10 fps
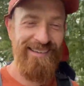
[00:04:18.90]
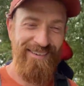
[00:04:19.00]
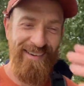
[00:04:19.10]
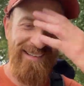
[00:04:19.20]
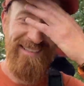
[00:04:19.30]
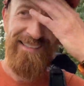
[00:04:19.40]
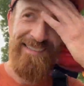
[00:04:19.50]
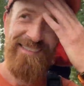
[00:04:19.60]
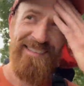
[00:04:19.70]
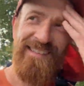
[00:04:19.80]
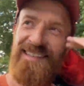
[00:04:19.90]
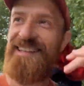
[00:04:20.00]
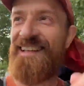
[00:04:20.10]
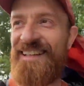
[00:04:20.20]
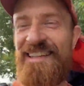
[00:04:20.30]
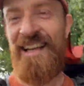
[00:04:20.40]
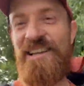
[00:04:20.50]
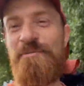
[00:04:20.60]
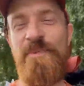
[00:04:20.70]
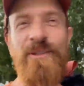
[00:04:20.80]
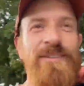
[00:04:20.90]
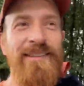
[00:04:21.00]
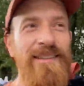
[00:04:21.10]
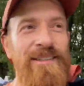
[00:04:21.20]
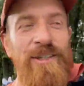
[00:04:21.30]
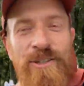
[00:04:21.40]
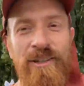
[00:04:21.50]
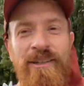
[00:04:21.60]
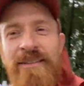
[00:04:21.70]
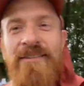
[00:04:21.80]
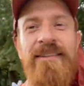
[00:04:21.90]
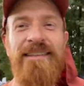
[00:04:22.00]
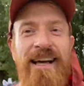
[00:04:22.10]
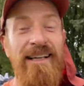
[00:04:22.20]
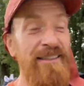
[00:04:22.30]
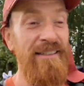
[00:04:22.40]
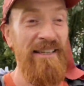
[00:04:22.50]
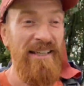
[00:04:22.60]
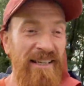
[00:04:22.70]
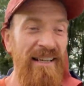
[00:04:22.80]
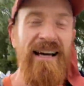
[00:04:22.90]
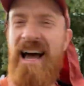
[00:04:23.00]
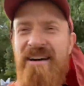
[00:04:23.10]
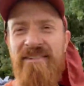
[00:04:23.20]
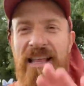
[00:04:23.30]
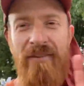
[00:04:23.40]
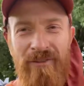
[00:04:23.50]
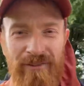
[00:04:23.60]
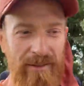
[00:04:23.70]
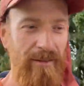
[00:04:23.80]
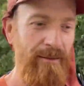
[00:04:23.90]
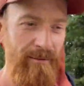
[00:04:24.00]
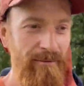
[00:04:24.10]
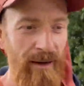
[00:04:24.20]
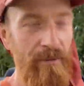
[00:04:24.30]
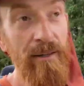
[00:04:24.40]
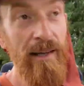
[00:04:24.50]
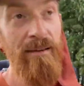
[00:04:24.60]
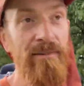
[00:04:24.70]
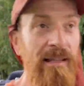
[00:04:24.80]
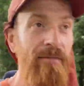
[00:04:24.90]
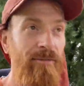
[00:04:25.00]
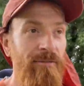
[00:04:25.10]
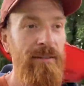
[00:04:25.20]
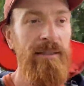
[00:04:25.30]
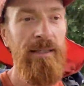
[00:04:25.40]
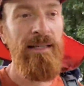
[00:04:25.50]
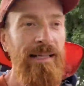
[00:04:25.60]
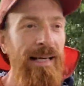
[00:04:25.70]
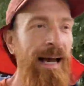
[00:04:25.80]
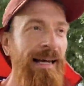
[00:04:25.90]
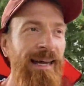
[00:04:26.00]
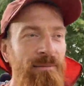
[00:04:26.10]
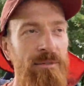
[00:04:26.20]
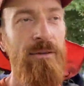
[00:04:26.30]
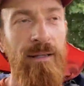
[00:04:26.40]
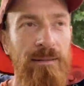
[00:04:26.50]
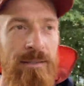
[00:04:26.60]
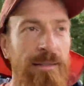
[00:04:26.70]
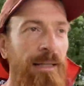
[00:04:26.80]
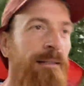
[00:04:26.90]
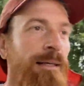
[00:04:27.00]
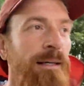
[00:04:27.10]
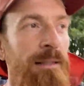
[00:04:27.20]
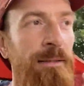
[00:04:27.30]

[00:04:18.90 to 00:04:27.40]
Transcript: Crazy. That leads me to the decision that I have enough of it. I really have enough of it. I came to understand the